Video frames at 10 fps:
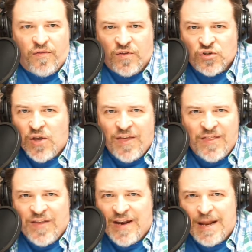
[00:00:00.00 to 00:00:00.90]
There's nothing
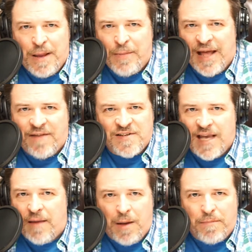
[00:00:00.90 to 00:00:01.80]
that dead people have to
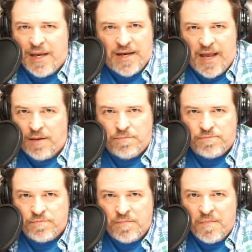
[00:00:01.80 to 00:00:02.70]
say about being dead.
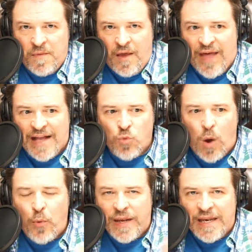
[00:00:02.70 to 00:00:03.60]
That's
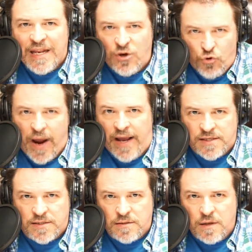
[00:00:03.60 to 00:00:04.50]
why we need
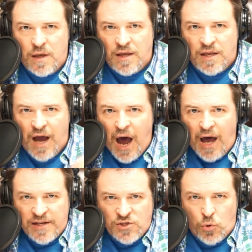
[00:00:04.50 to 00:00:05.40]
grace.
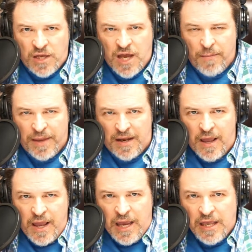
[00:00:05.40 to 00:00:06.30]
God is going to come
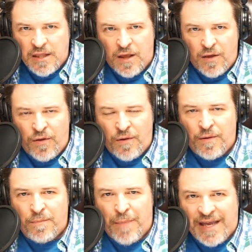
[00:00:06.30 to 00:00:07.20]
in
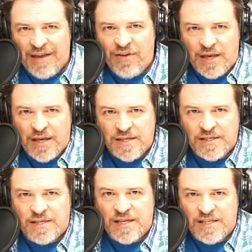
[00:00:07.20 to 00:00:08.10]
by giving
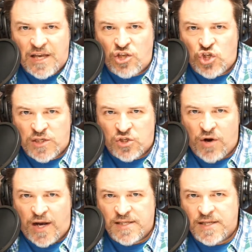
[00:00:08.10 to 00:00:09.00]
his son Jesus
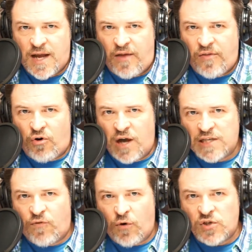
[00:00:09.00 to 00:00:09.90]
Christ to die on the cross
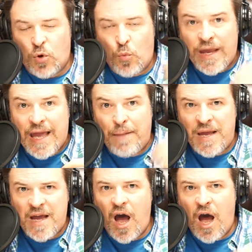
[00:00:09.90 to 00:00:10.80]
for us. We can
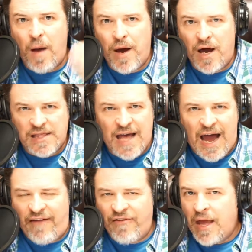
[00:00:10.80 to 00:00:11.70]
become
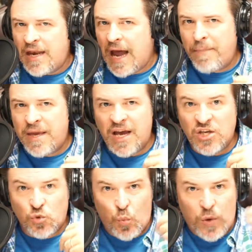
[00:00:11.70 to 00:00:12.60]
alive, not
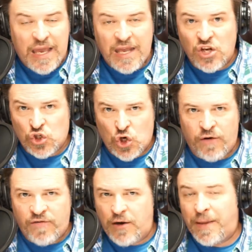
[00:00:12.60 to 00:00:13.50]
because we
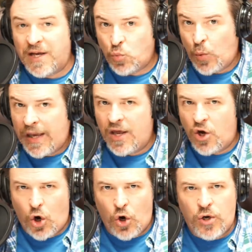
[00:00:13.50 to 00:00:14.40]
deserved it, because we had
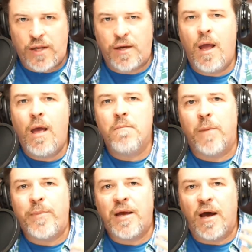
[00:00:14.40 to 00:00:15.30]
earned it,
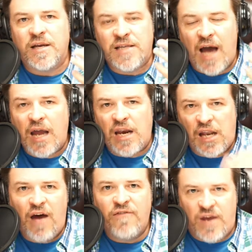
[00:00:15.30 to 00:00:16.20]
but because God
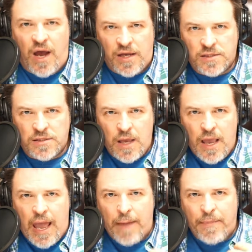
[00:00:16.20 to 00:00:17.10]
loved us
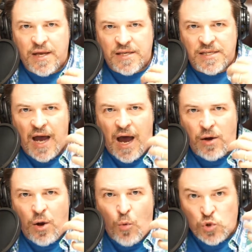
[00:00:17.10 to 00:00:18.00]
and because
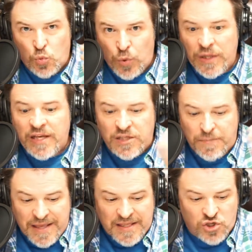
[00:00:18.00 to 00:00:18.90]
God was willing to
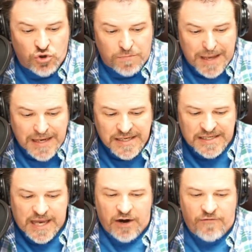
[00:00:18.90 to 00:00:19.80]
make this tremendous
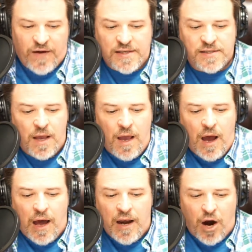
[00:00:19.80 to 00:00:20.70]
sacrifice
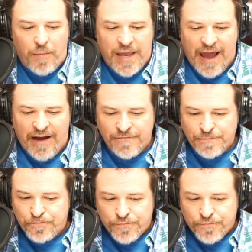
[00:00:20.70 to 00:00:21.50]
on our behalf.